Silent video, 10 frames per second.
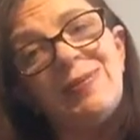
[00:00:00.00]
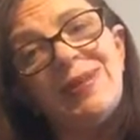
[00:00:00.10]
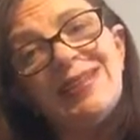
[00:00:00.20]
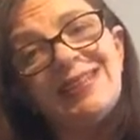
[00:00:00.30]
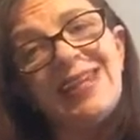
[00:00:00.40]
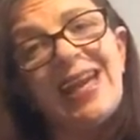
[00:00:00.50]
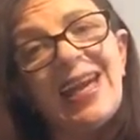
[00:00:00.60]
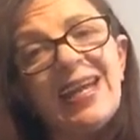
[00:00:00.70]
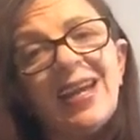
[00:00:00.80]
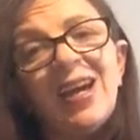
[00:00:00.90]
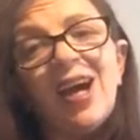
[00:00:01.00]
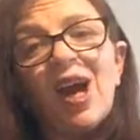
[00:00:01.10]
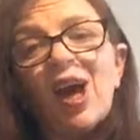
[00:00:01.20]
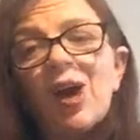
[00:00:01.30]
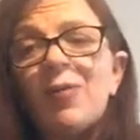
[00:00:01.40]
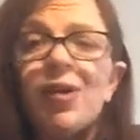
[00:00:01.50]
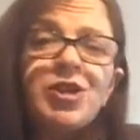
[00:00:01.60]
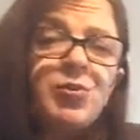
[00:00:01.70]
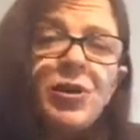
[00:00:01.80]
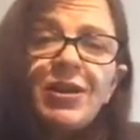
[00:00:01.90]
me today. I
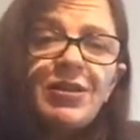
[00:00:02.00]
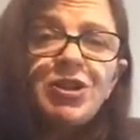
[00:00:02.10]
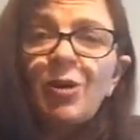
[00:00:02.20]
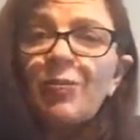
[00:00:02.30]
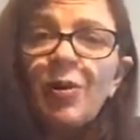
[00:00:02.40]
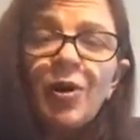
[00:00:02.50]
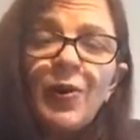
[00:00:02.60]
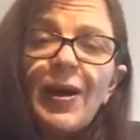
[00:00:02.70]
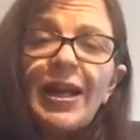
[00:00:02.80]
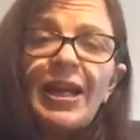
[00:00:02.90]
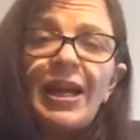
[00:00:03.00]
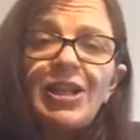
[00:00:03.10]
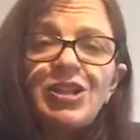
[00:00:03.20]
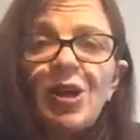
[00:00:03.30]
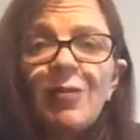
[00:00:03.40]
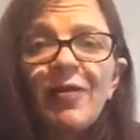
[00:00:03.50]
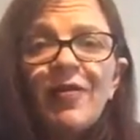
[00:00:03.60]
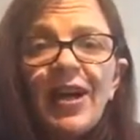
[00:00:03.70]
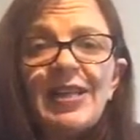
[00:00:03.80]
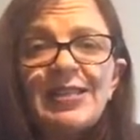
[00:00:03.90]
just wanted to jump on quickly, show my
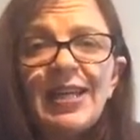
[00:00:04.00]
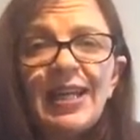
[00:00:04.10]
face, say